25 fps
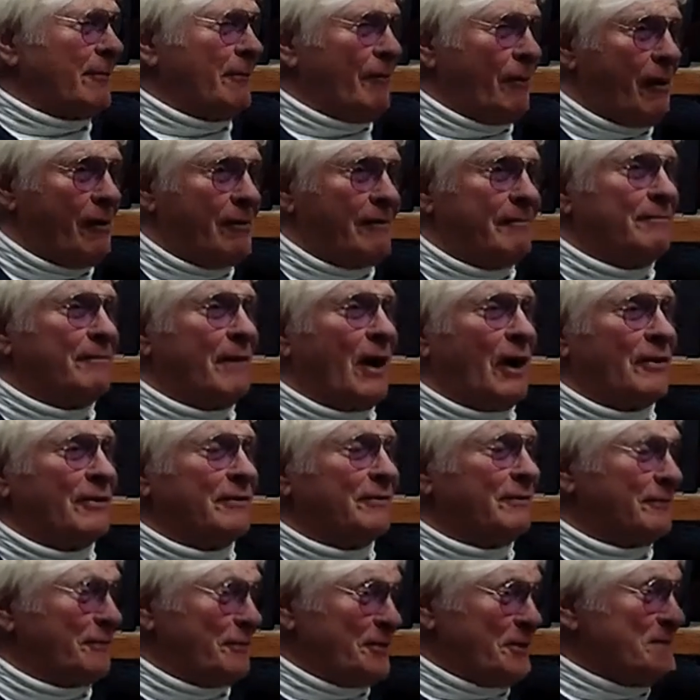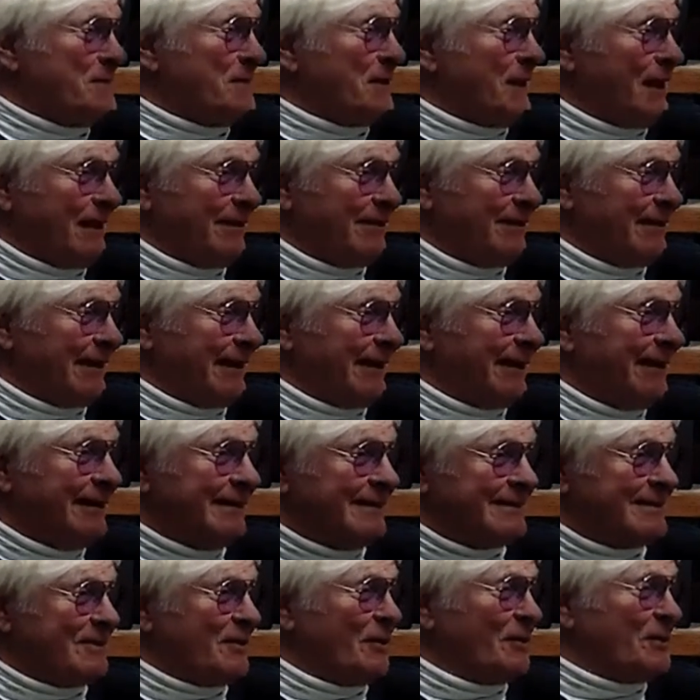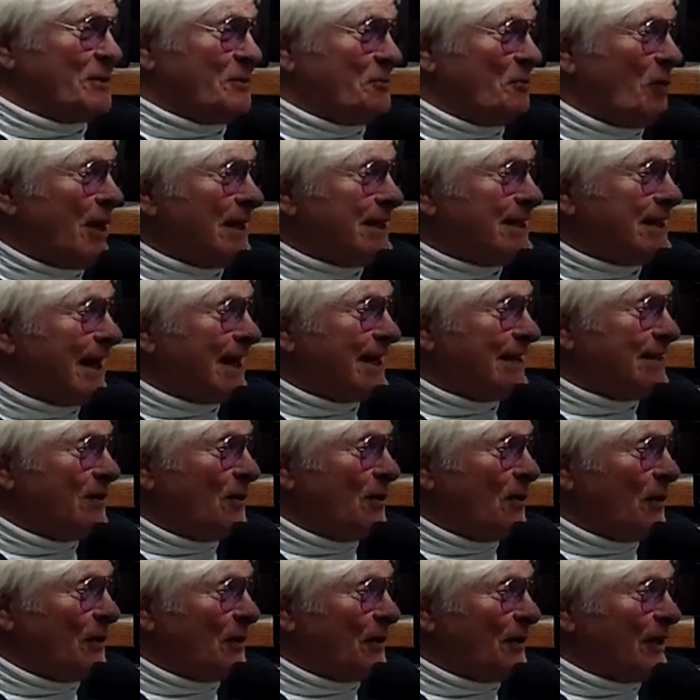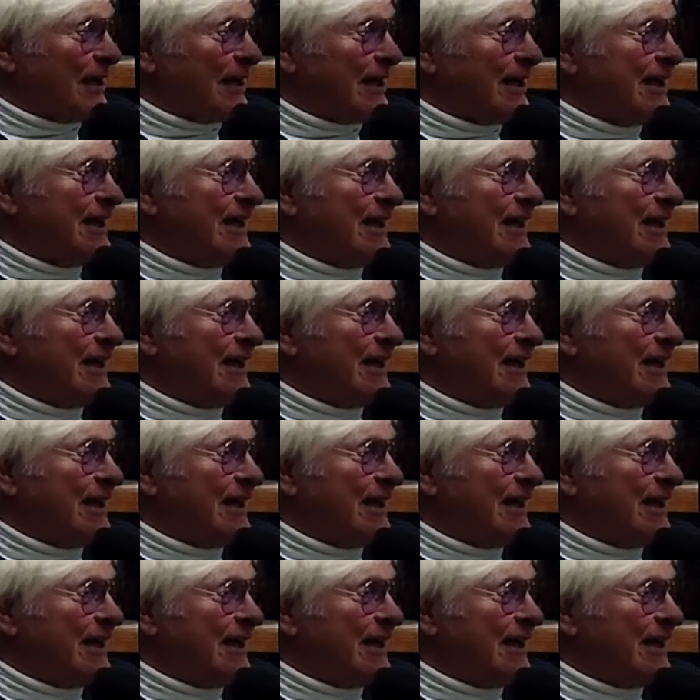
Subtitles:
for Martin Freeman, I think. It's the only white guy in the whole thing.